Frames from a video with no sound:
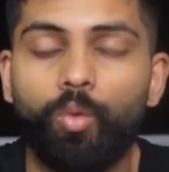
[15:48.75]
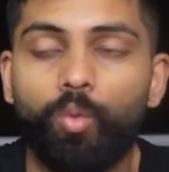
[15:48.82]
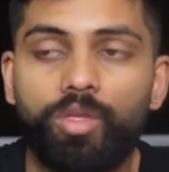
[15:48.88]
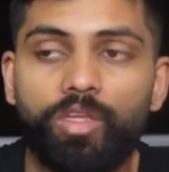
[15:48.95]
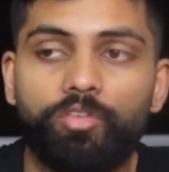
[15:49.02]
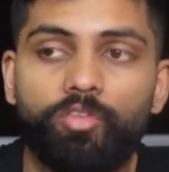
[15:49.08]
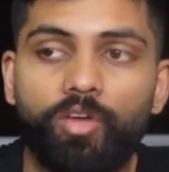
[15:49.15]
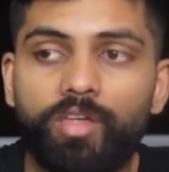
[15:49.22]

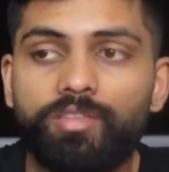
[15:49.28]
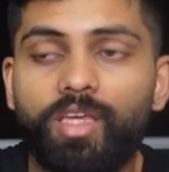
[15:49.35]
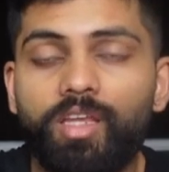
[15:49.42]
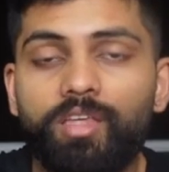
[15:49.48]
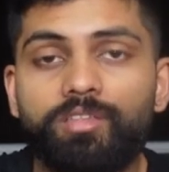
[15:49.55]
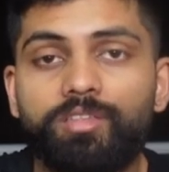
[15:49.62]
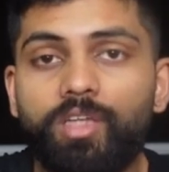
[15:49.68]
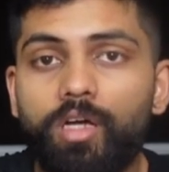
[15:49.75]
When you're first
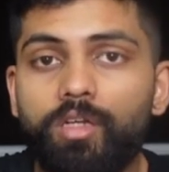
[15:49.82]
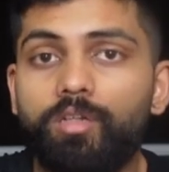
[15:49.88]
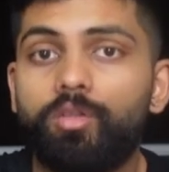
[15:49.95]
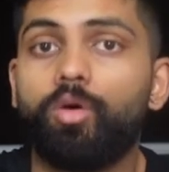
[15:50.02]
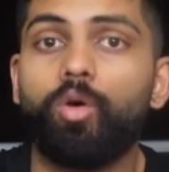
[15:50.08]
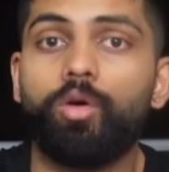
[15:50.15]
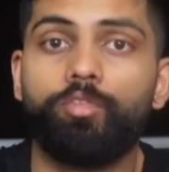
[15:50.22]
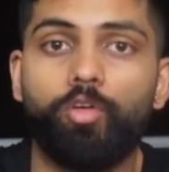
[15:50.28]
getting
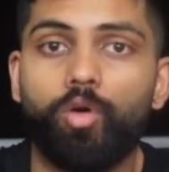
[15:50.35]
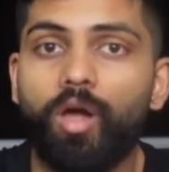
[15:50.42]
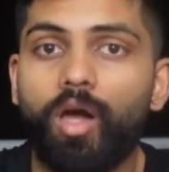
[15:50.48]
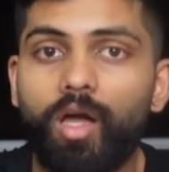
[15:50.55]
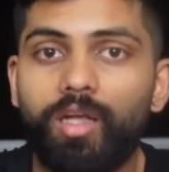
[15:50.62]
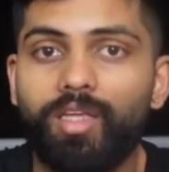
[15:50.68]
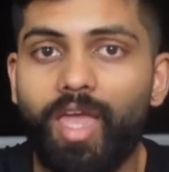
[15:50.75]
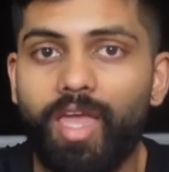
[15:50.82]
started, or if you're a
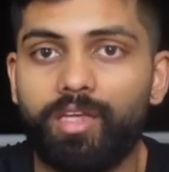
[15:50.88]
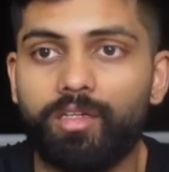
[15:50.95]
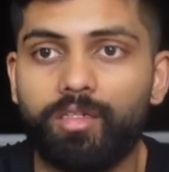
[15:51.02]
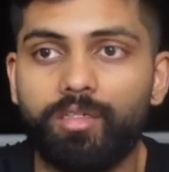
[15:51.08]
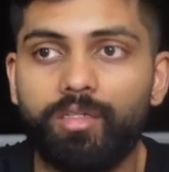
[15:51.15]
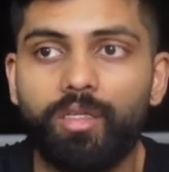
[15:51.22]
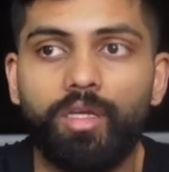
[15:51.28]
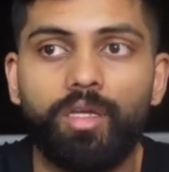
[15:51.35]
hard
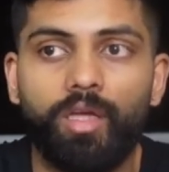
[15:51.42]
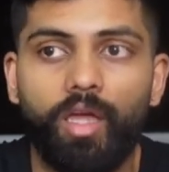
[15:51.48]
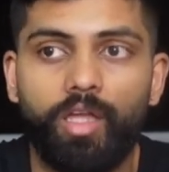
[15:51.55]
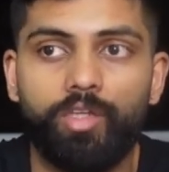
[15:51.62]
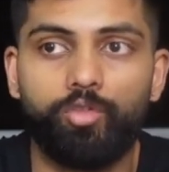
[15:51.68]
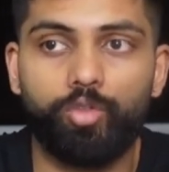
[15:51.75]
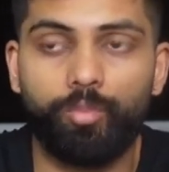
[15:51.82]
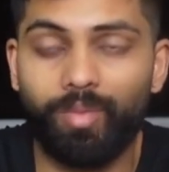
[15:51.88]
gainer
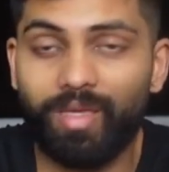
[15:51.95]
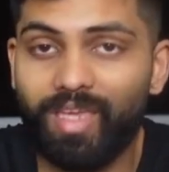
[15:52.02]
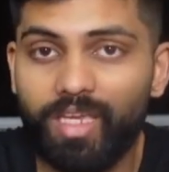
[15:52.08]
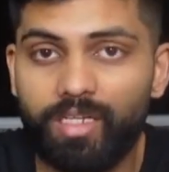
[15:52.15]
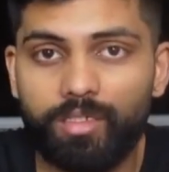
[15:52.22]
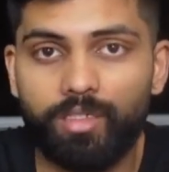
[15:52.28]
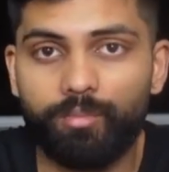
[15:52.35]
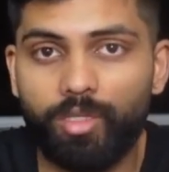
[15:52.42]
and you're a
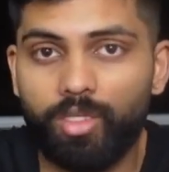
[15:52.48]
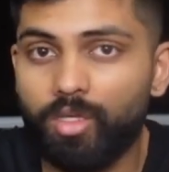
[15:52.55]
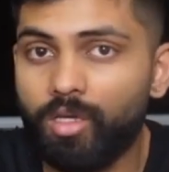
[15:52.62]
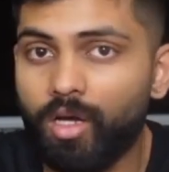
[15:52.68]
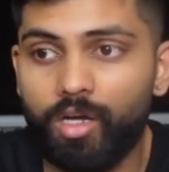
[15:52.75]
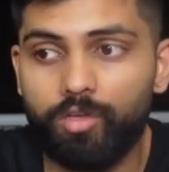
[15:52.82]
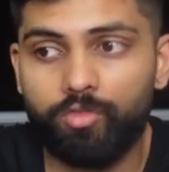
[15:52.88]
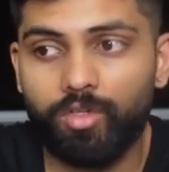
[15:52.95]
beginner and you
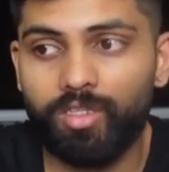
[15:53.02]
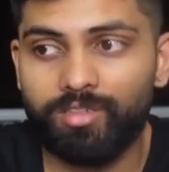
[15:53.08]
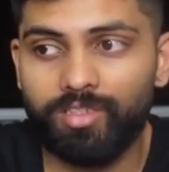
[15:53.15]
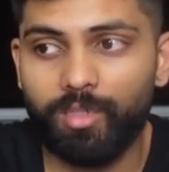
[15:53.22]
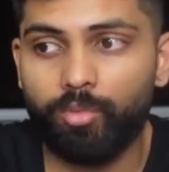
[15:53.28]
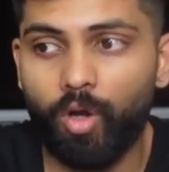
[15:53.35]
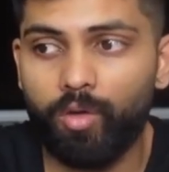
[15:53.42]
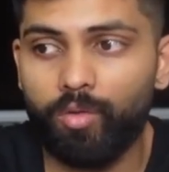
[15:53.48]
can't really
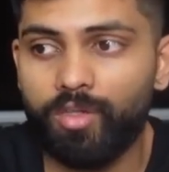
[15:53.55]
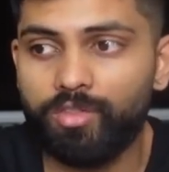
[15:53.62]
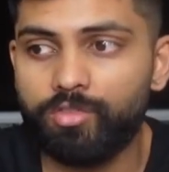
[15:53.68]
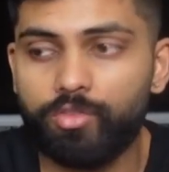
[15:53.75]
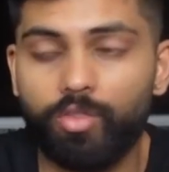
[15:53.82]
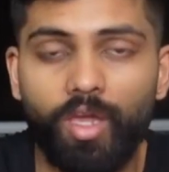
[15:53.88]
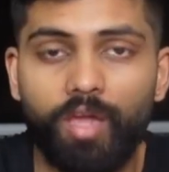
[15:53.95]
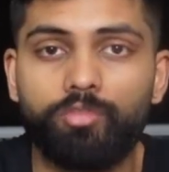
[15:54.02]
see
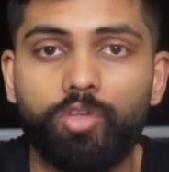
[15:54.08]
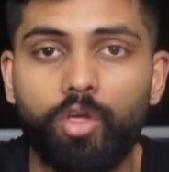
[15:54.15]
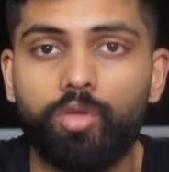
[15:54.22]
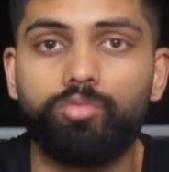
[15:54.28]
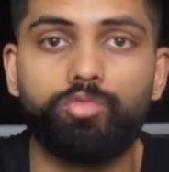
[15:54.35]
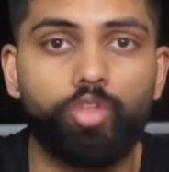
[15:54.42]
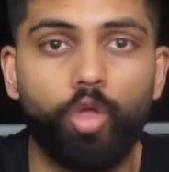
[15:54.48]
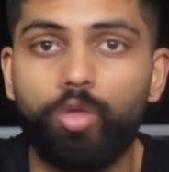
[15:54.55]
progress,
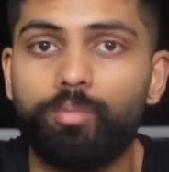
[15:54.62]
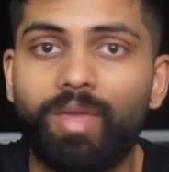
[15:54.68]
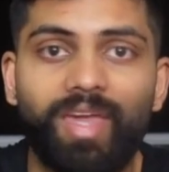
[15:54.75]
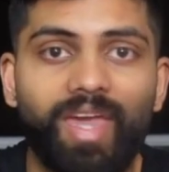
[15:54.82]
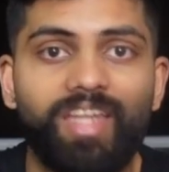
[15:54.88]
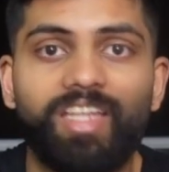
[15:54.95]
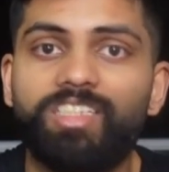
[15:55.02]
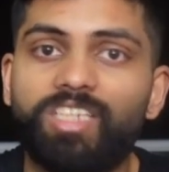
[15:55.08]
don't
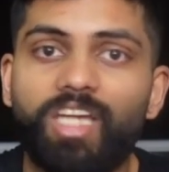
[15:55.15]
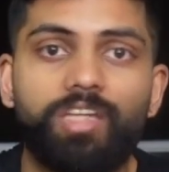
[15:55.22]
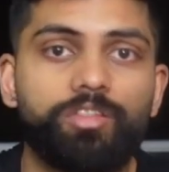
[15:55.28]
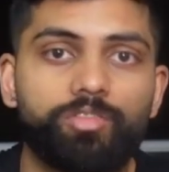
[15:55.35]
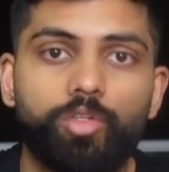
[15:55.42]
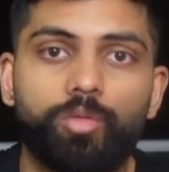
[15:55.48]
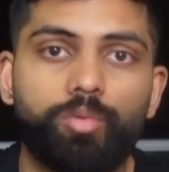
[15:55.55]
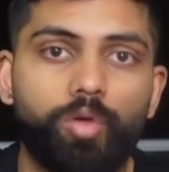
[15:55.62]
make any
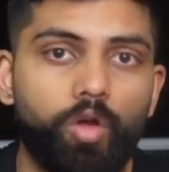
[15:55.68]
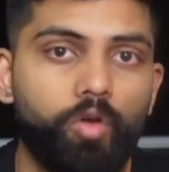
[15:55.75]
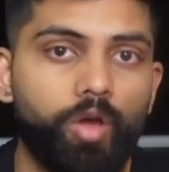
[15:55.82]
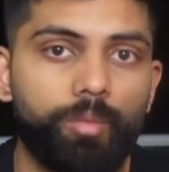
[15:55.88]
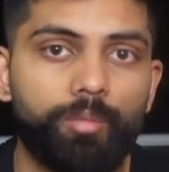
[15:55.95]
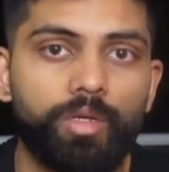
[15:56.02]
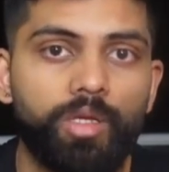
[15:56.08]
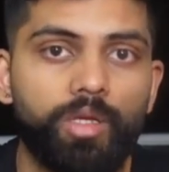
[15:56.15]
changes to a
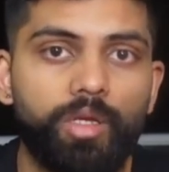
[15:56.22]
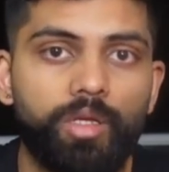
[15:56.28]
program.